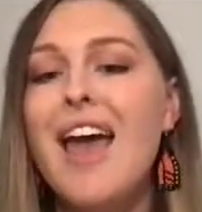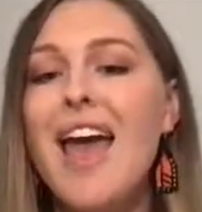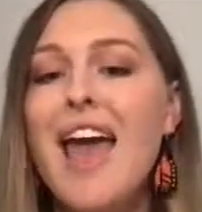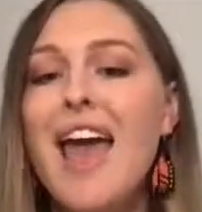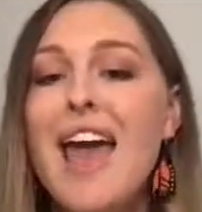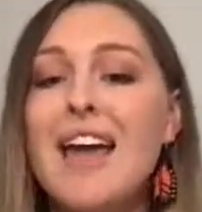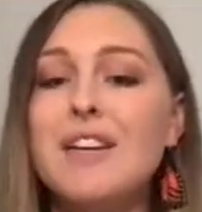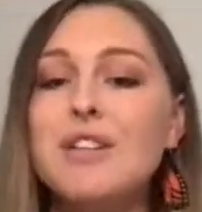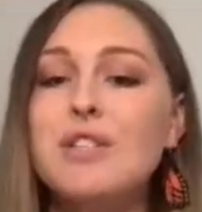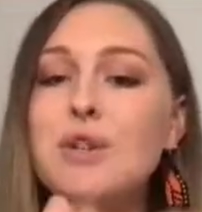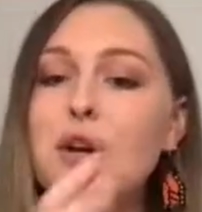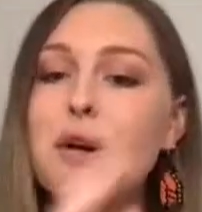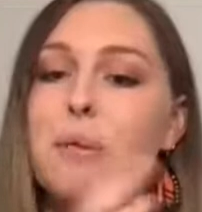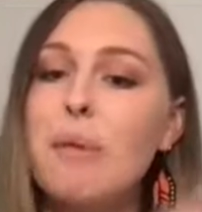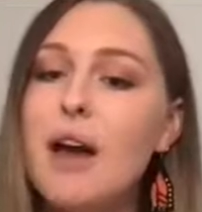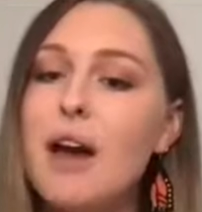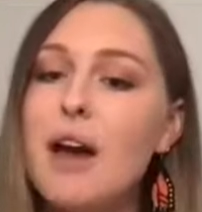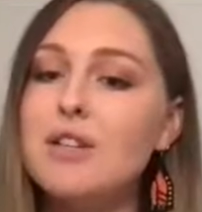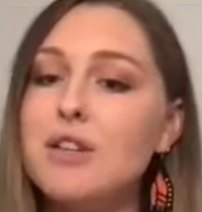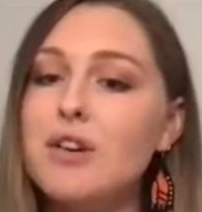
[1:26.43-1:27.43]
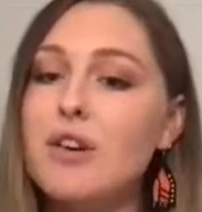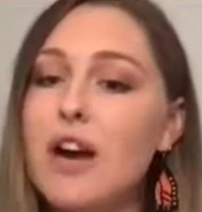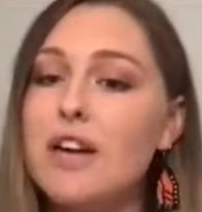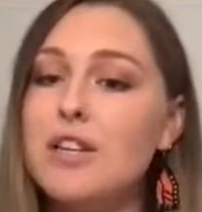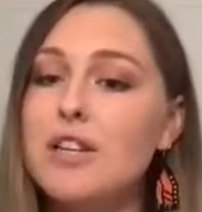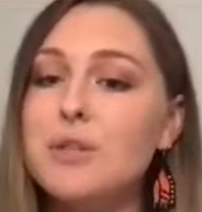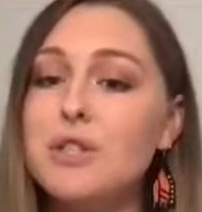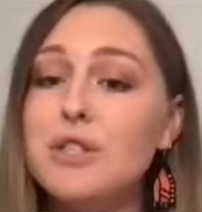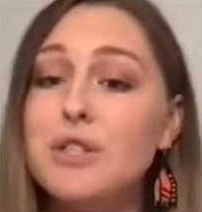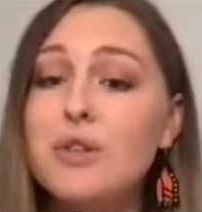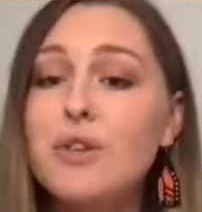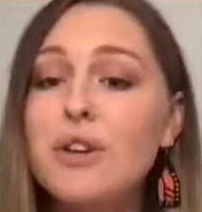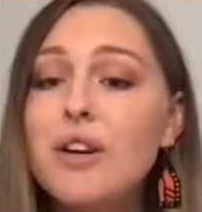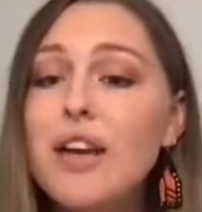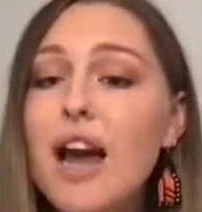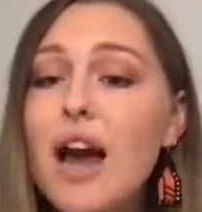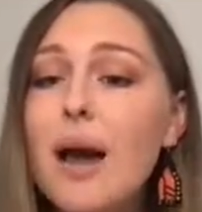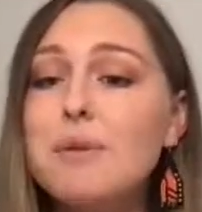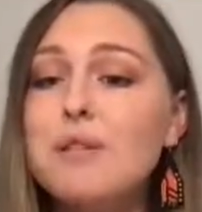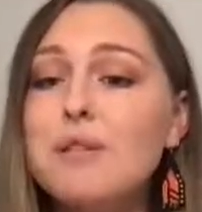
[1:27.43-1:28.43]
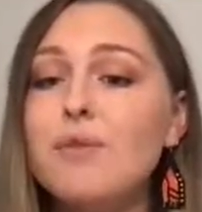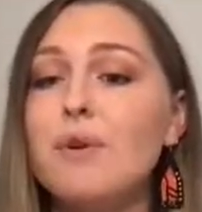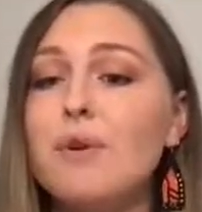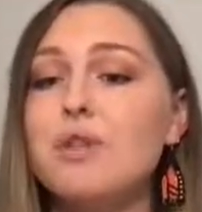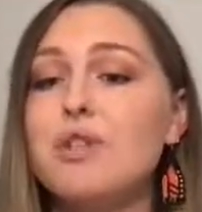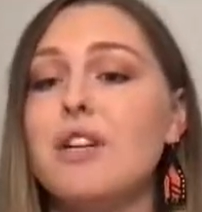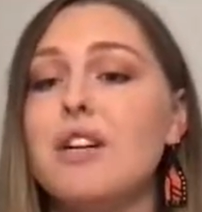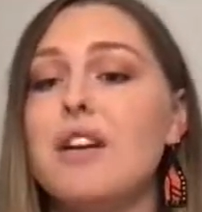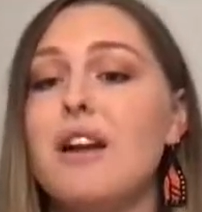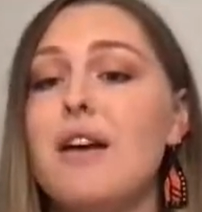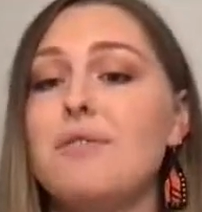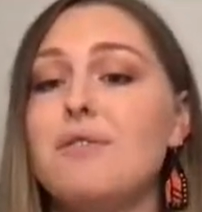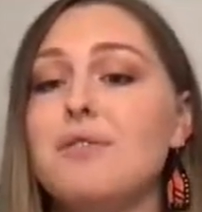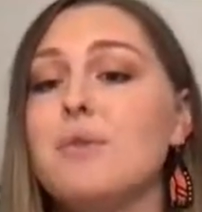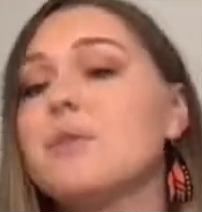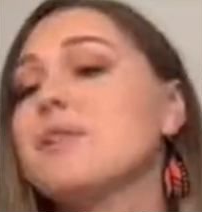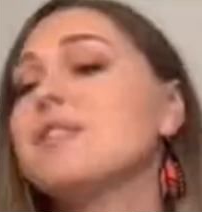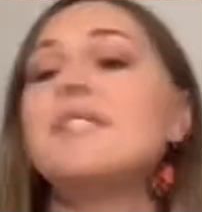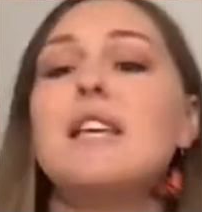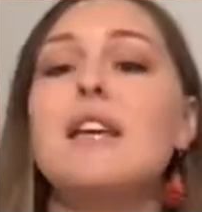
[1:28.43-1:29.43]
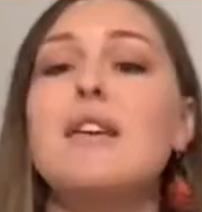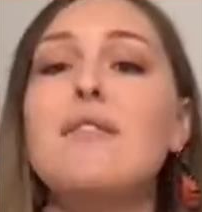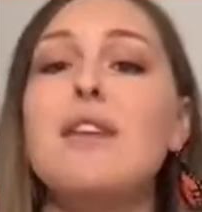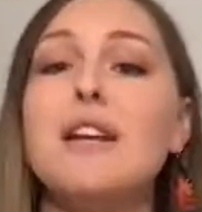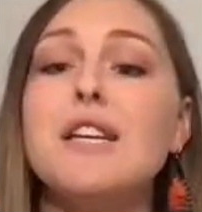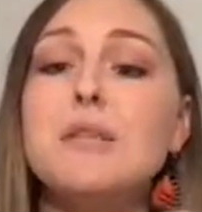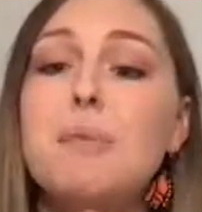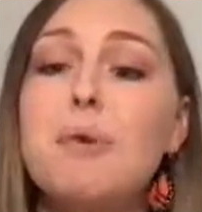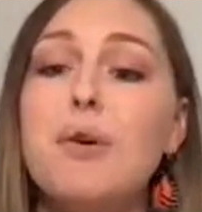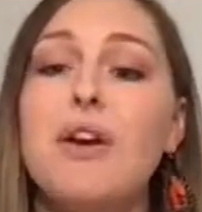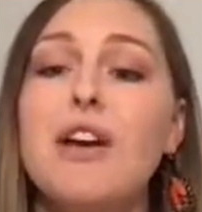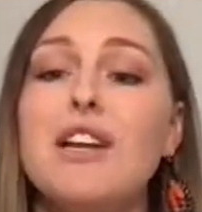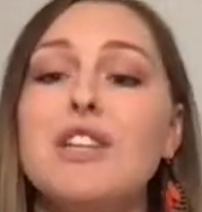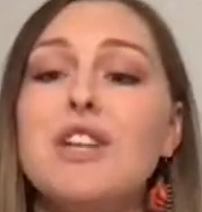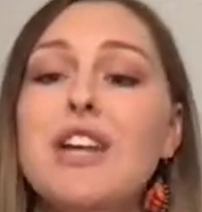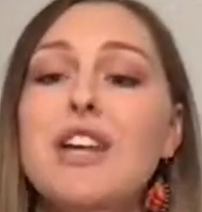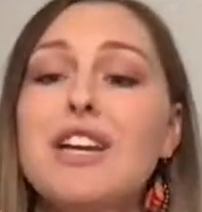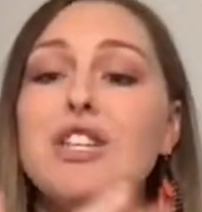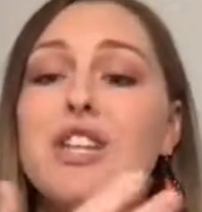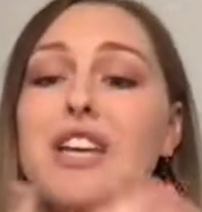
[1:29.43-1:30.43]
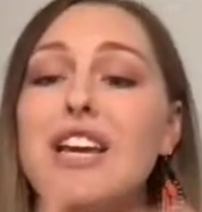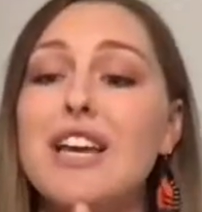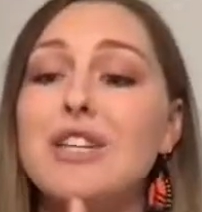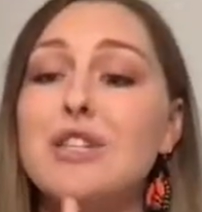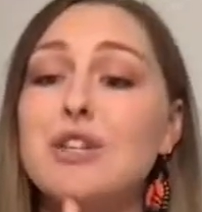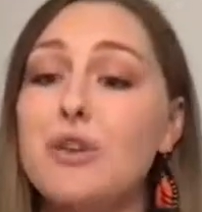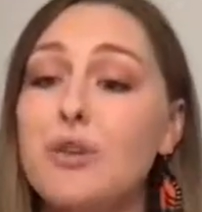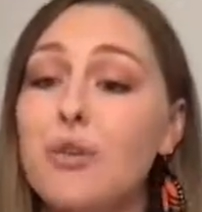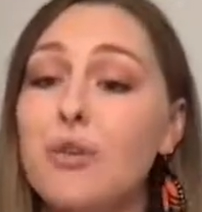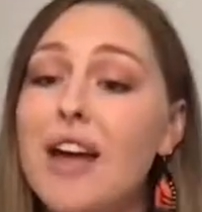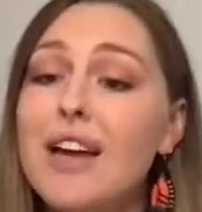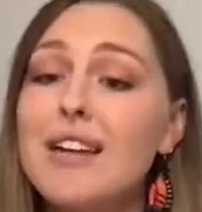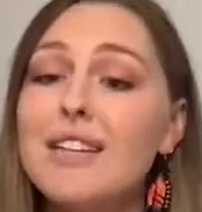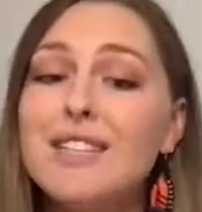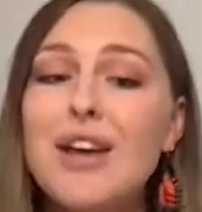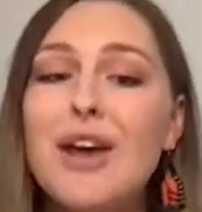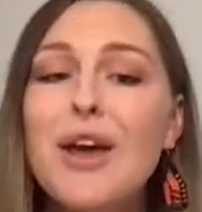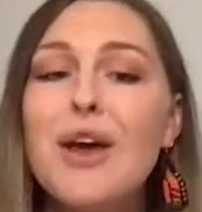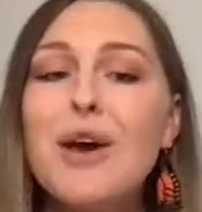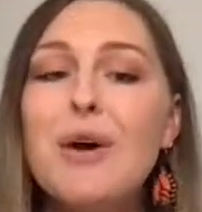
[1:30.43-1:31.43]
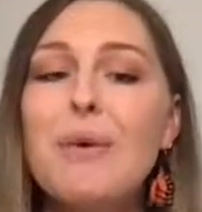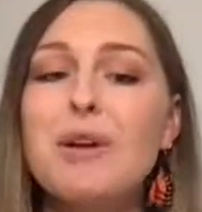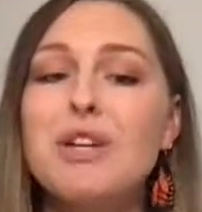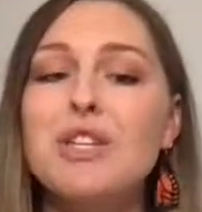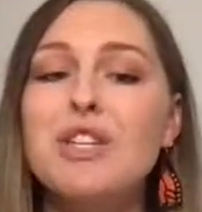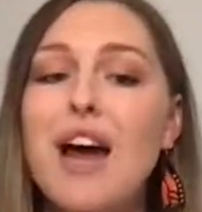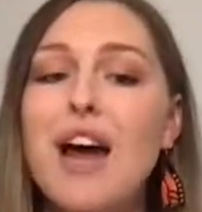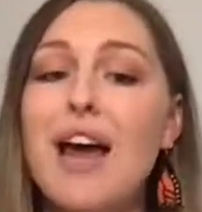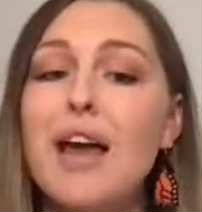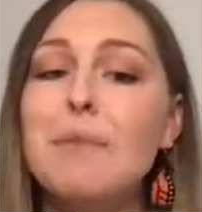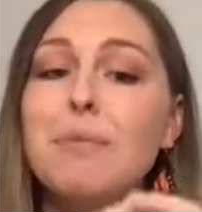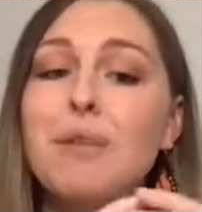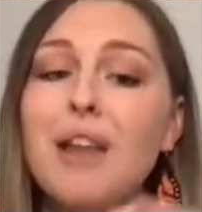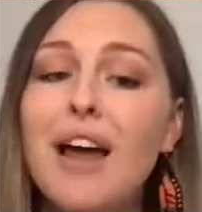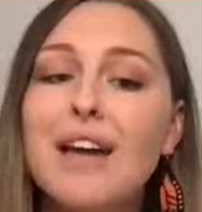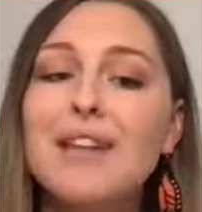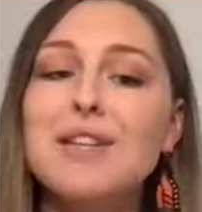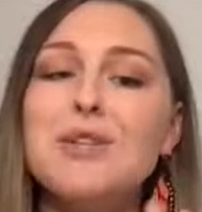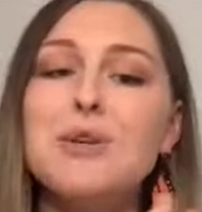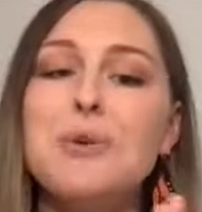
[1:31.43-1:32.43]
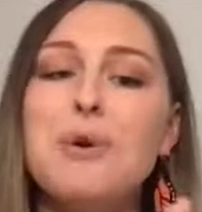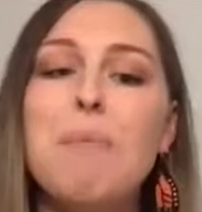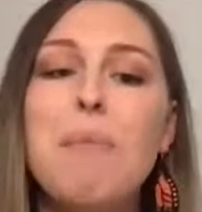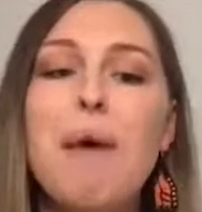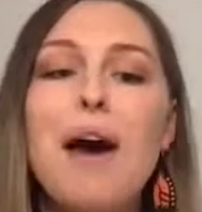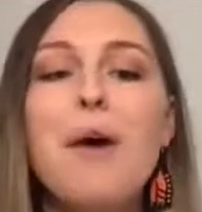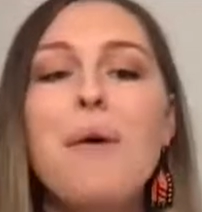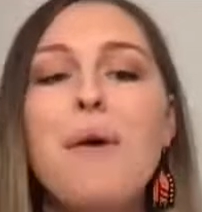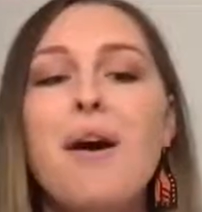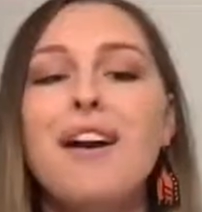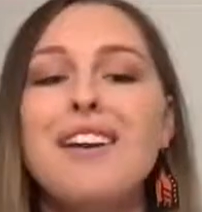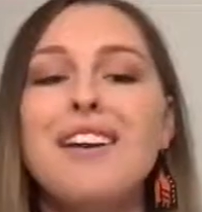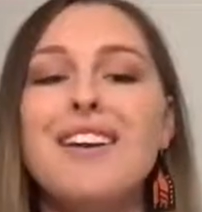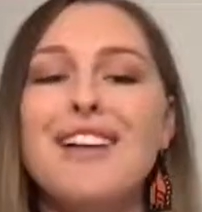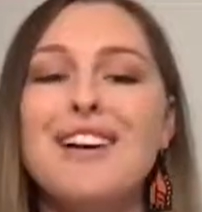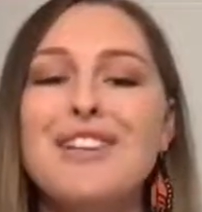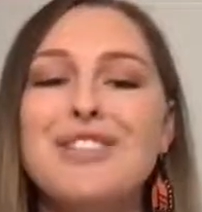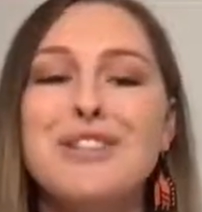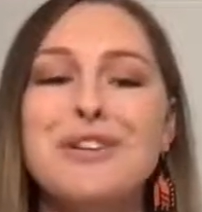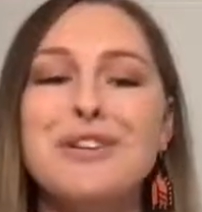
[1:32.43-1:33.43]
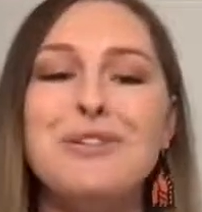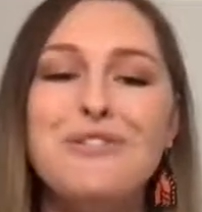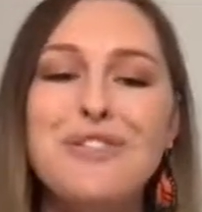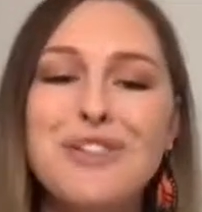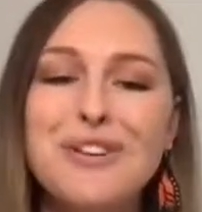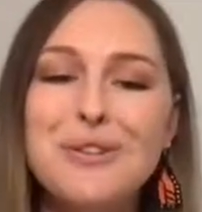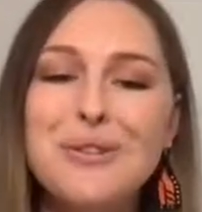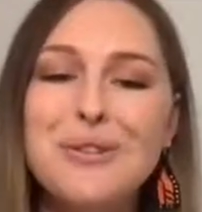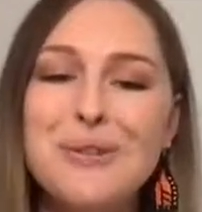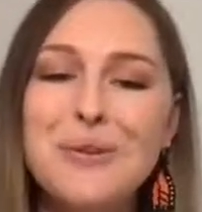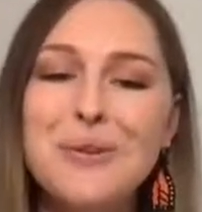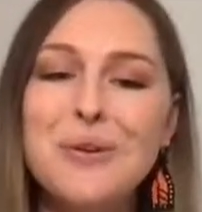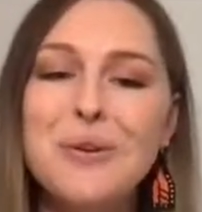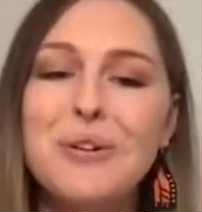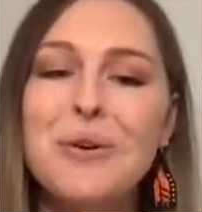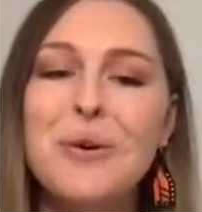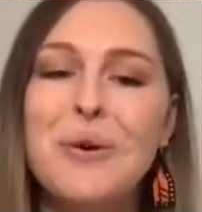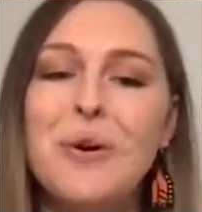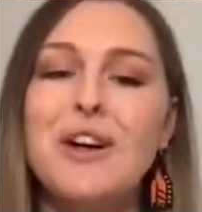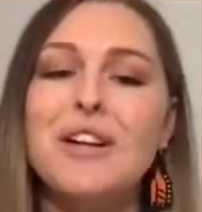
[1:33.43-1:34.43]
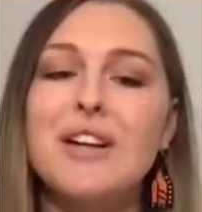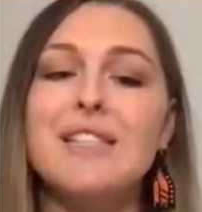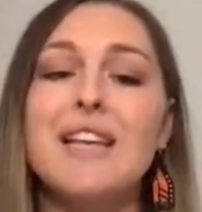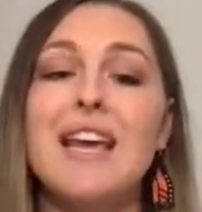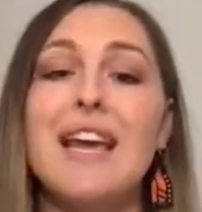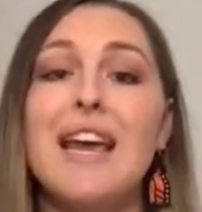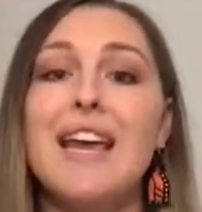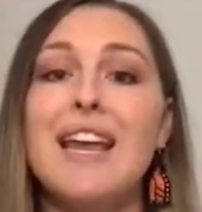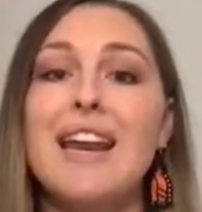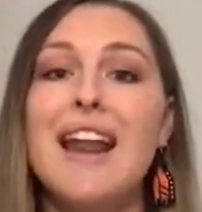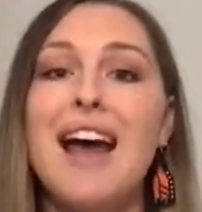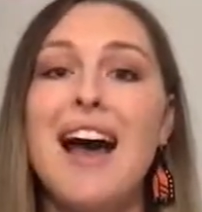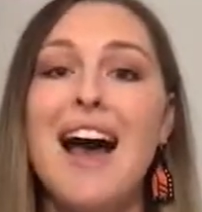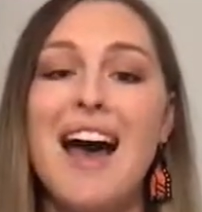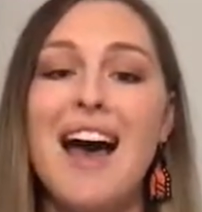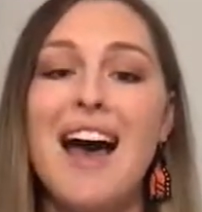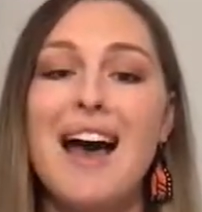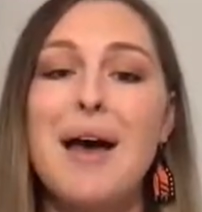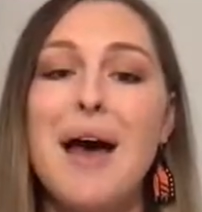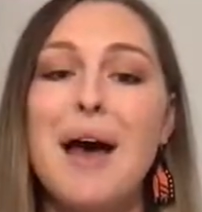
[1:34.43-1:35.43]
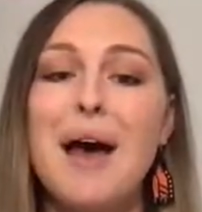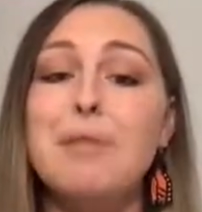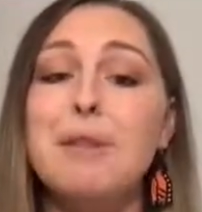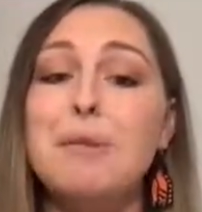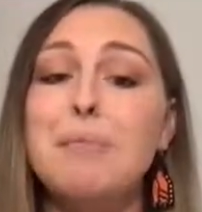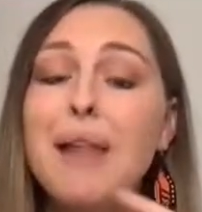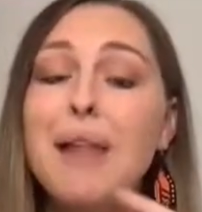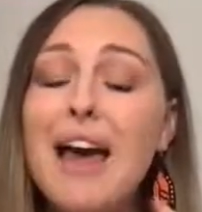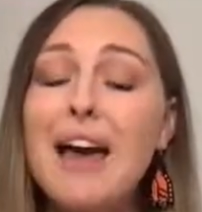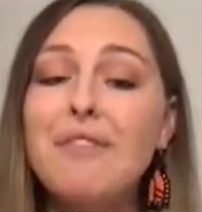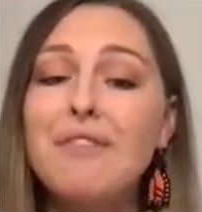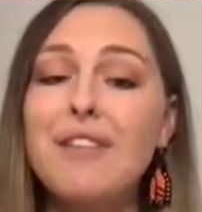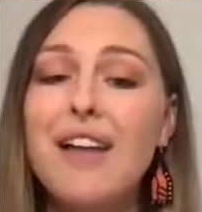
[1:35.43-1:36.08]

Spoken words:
And during my undergraduate degree, I was fortunate enough to receive an experiential education grant, which I applied to a bioarchaeological field school course in at the Black